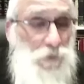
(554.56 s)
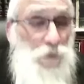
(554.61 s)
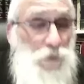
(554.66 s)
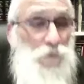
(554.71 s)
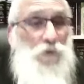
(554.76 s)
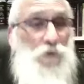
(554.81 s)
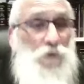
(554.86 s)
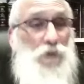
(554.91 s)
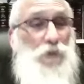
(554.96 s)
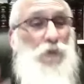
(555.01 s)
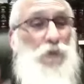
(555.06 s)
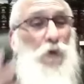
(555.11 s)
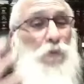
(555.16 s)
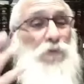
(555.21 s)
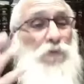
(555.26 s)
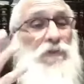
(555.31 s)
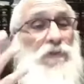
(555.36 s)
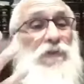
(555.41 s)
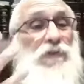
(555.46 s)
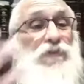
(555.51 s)
So you
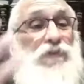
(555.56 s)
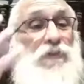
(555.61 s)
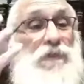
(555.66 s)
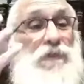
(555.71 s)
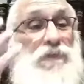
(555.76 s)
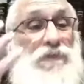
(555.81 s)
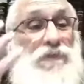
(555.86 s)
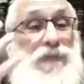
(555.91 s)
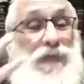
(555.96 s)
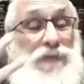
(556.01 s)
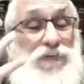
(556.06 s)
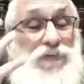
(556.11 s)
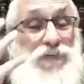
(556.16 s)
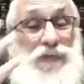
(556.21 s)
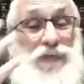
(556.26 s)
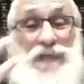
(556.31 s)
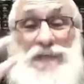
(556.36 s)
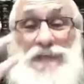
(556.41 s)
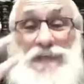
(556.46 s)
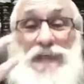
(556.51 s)
don't think she can,
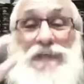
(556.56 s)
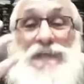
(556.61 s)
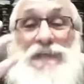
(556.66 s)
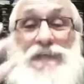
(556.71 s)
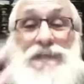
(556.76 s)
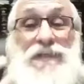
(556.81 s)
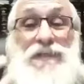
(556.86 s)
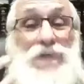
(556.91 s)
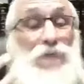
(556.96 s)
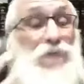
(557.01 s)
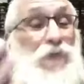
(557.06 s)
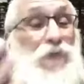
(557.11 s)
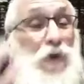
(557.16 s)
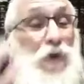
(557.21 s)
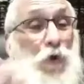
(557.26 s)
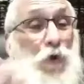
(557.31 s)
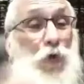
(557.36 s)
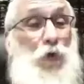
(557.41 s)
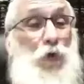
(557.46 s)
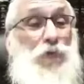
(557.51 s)
instead of getting killed,
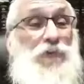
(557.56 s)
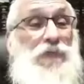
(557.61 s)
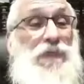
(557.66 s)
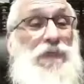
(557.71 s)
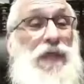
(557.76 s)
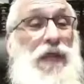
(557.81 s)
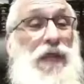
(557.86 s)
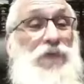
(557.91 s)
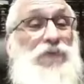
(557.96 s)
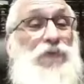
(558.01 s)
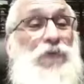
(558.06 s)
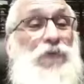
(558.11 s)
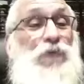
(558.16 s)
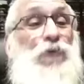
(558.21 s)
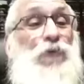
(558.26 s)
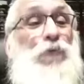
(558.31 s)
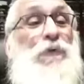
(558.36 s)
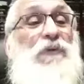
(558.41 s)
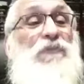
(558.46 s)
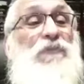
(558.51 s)
all she has to
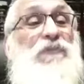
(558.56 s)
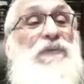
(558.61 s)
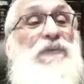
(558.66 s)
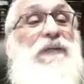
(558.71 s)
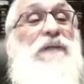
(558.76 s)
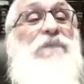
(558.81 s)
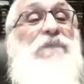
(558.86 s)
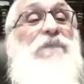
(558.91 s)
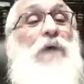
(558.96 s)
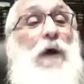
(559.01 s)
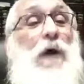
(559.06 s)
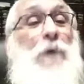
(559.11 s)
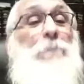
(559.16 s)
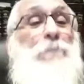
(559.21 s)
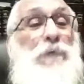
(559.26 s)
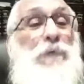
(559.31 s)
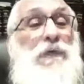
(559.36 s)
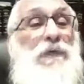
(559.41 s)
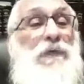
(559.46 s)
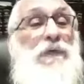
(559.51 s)
do is give up
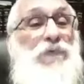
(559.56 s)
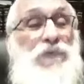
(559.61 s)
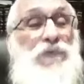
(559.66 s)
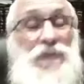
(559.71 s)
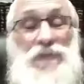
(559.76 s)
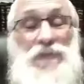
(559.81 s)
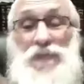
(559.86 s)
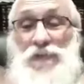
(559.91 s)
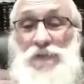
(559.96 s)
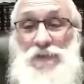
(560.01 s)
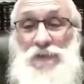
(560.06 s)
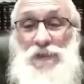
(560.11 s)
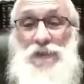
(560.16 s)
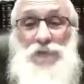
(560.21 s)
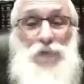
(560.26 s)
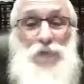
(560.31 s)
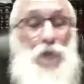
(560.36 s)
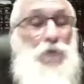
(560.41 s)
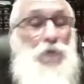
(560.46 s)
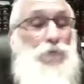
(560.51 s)
the
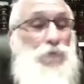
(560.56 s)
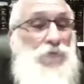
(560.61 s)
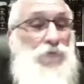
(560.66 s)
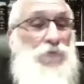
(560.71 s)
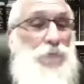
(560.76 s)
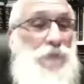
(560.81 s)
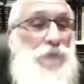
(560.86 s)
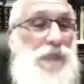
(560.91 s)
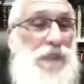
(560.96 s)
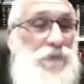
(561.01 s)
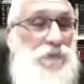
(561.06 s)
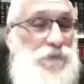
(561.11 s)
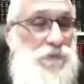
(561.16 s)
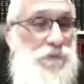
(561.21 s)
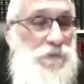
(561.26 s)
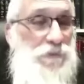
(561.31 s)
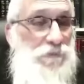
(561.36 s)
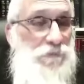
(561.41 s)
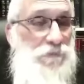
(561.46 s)
adulterous relation.